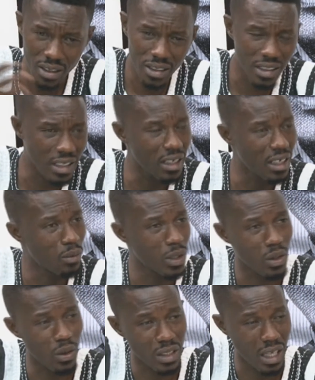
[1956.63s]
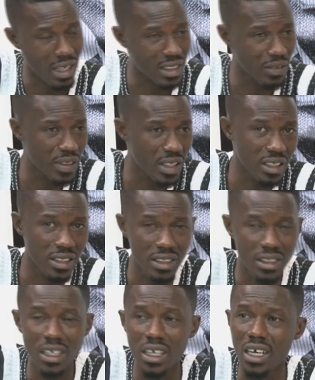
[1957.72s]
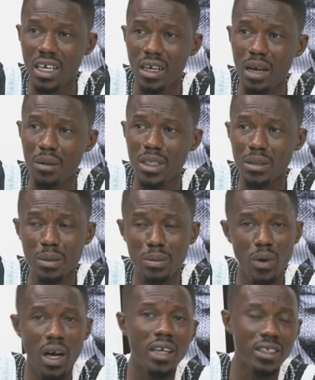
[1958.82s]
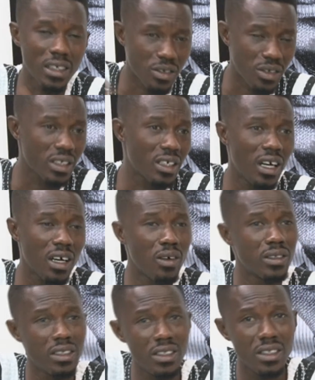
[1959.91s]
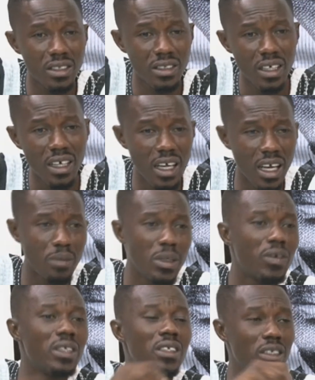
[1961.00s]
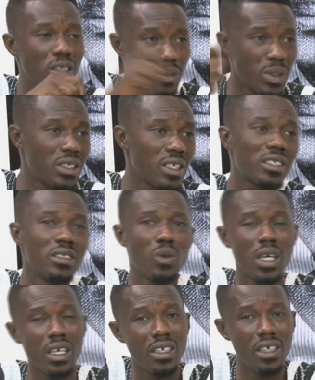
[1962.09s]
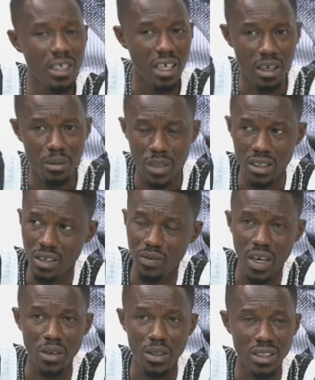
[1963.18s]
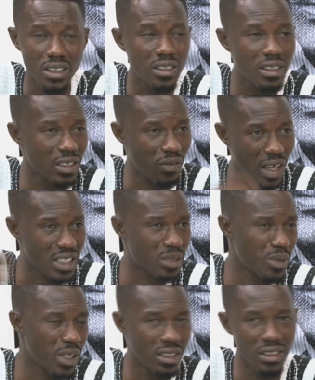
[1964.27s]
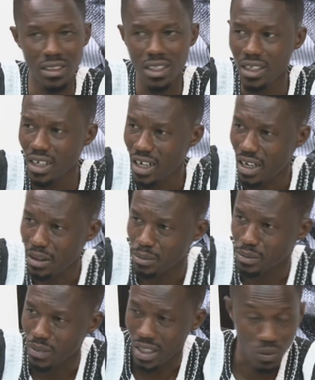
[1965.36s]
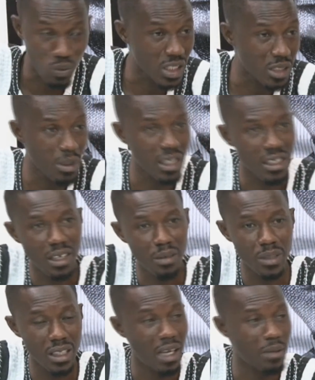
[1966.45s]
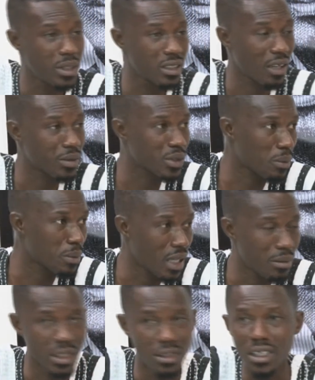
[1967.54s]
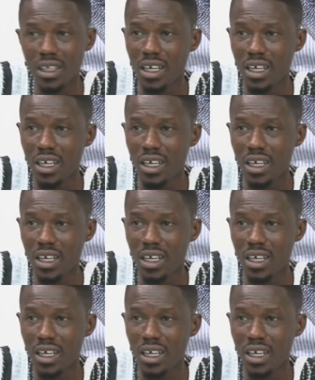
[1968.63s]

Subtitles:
the active cases, how many people are in a critical condition, and even the jurisdiction where the virus is fast spreading. As we speak, the updates have stopped coming.